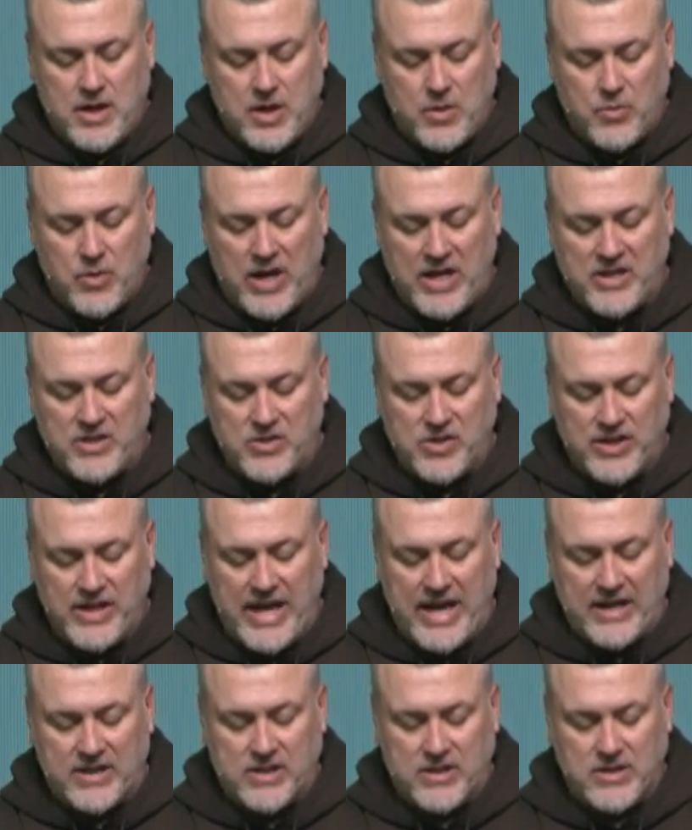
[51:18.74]
He writes in
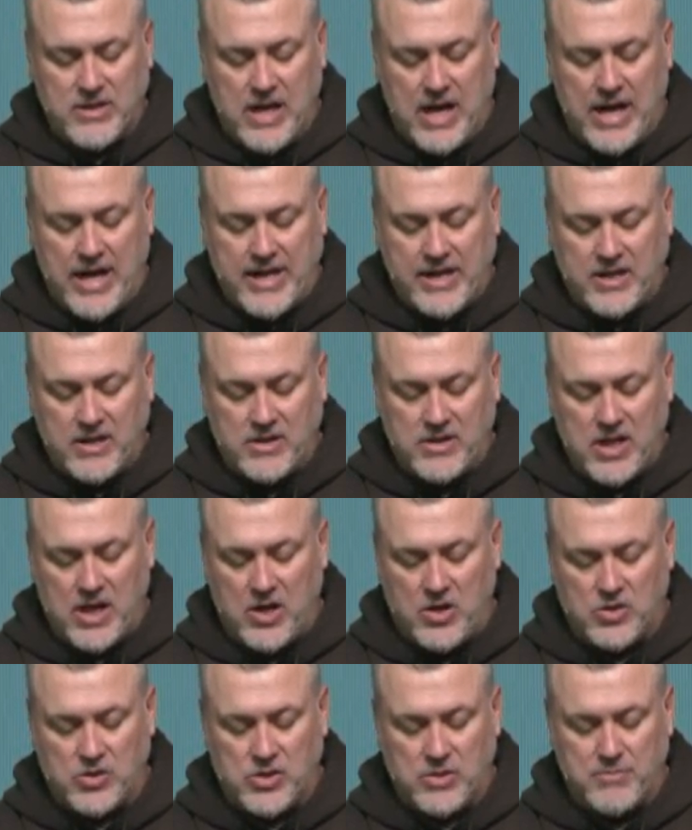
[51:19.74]
Acts 9, he
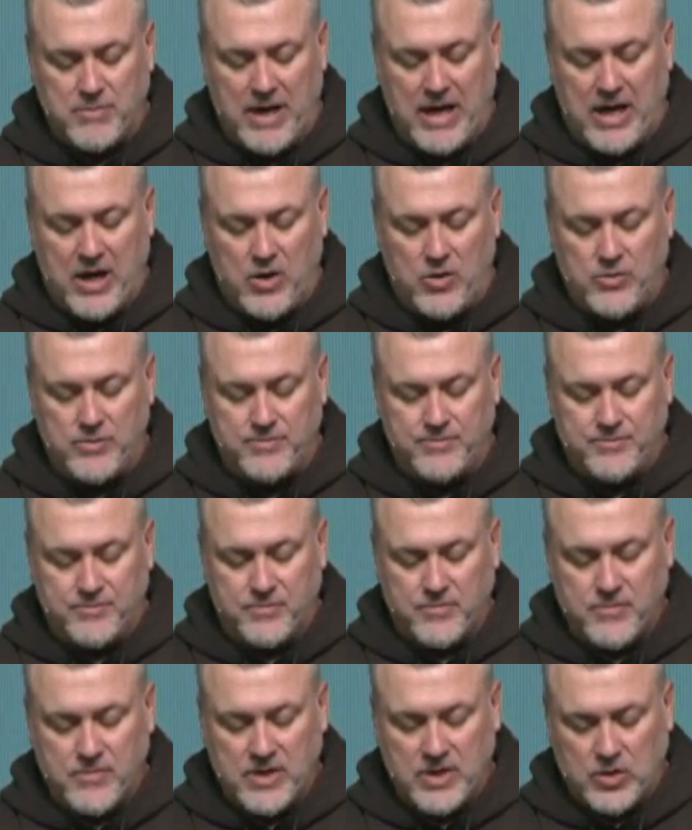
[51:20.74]
tells
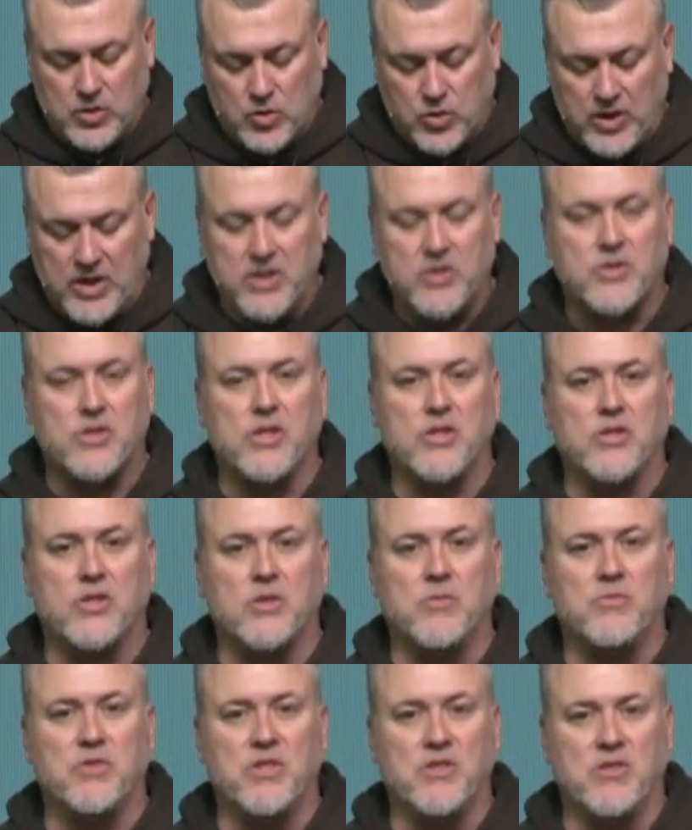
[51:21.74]
about
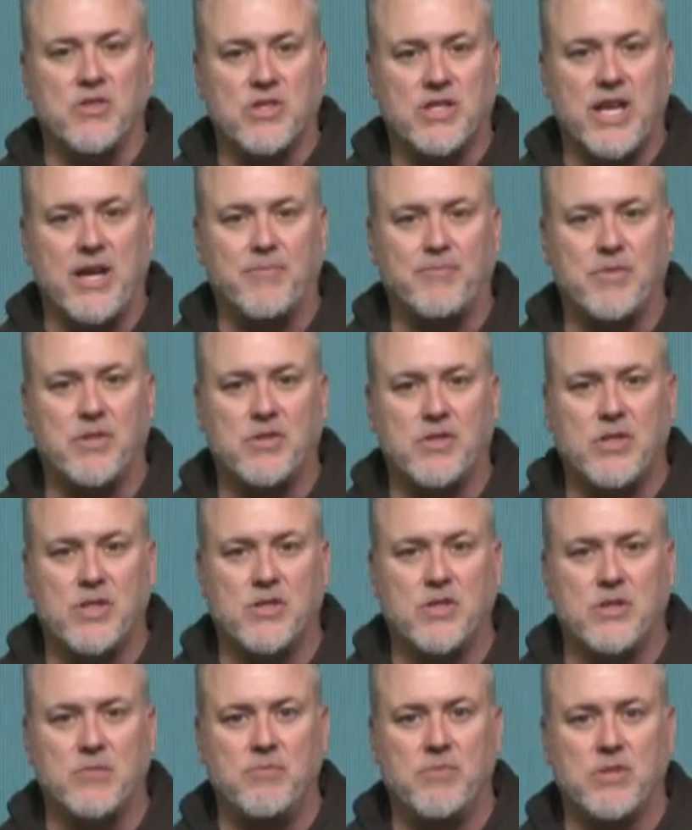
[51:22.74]
criticisms and
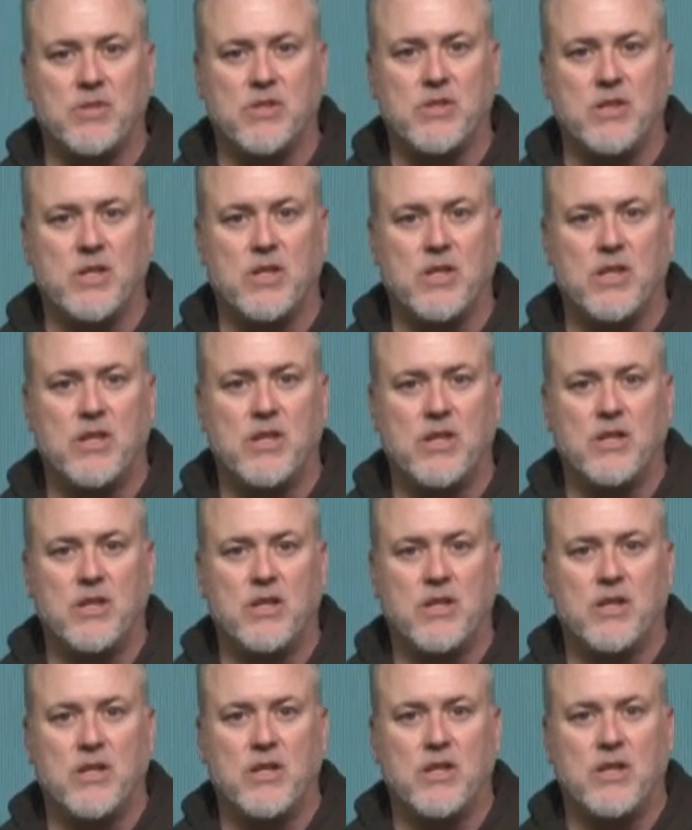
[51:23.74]
skepticisms
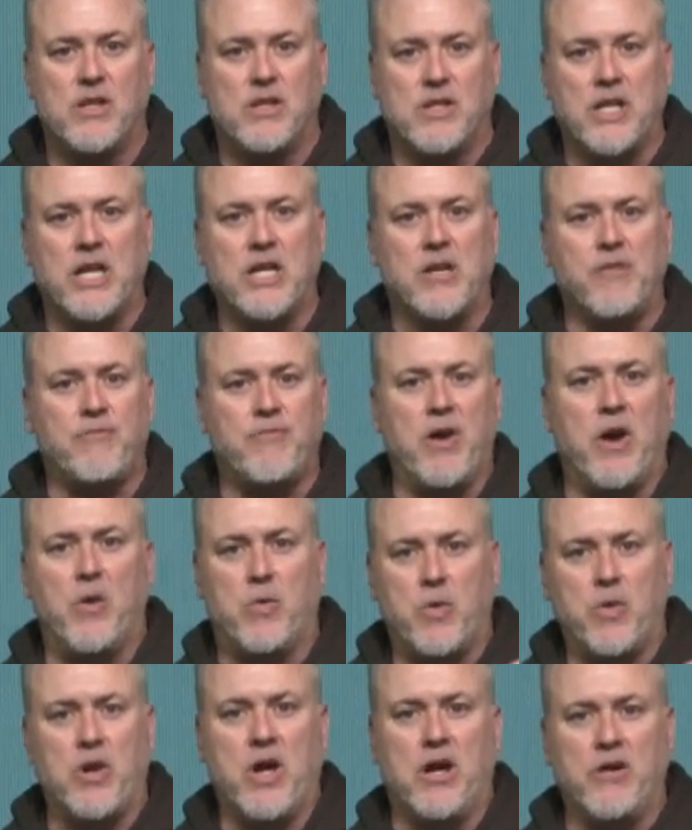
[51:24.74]
that he
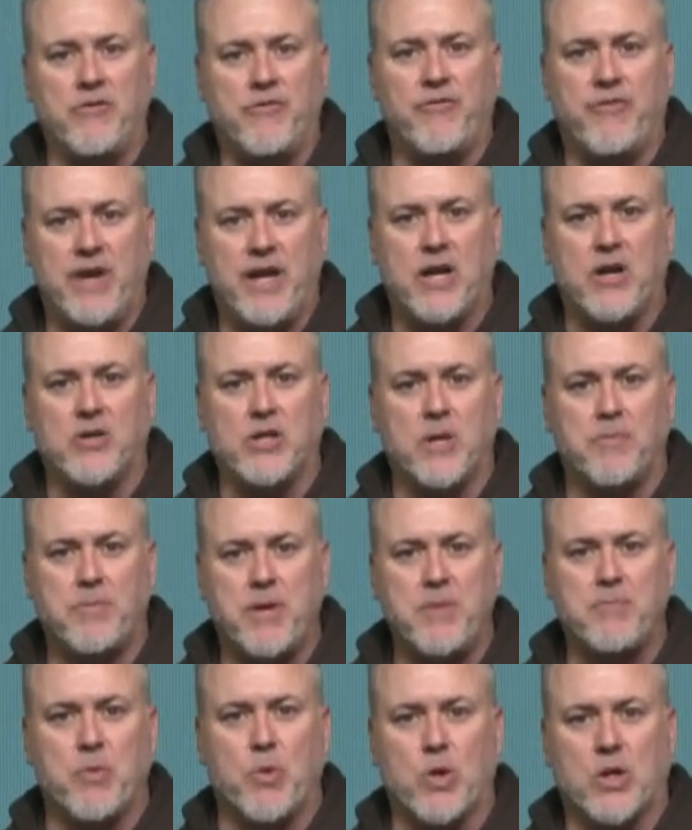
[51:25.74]
felt were unfair, that
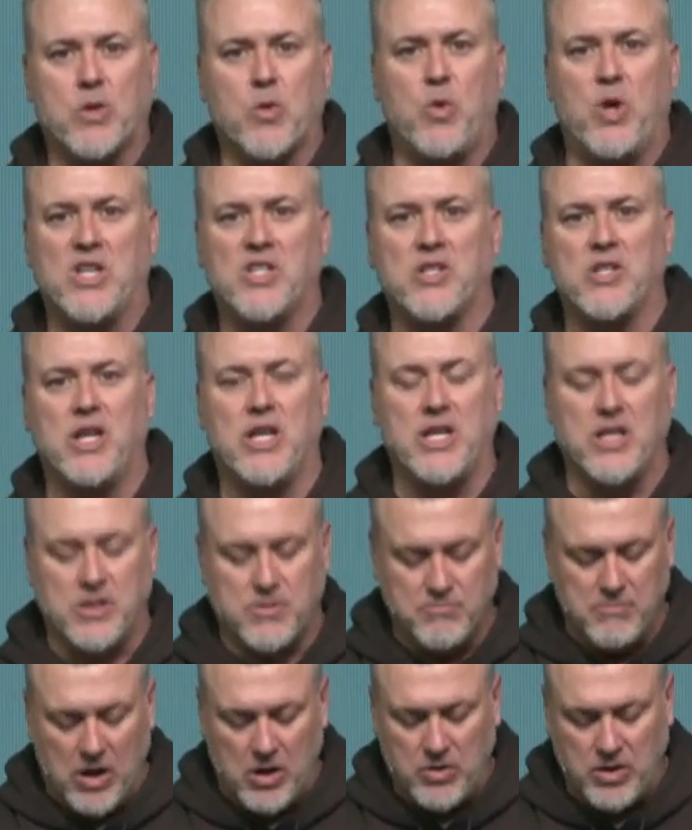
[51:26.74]
people were questioning
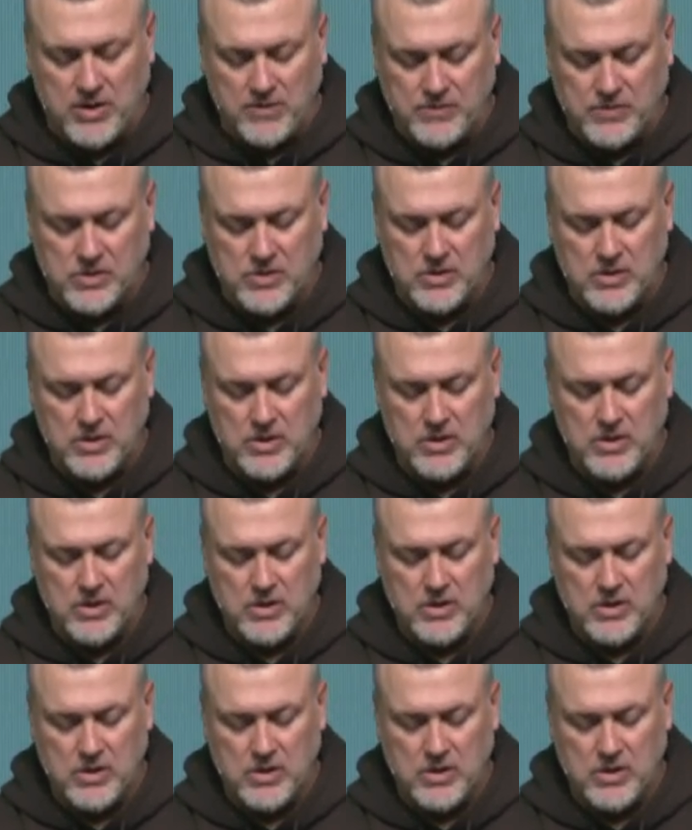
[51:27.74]
his motives.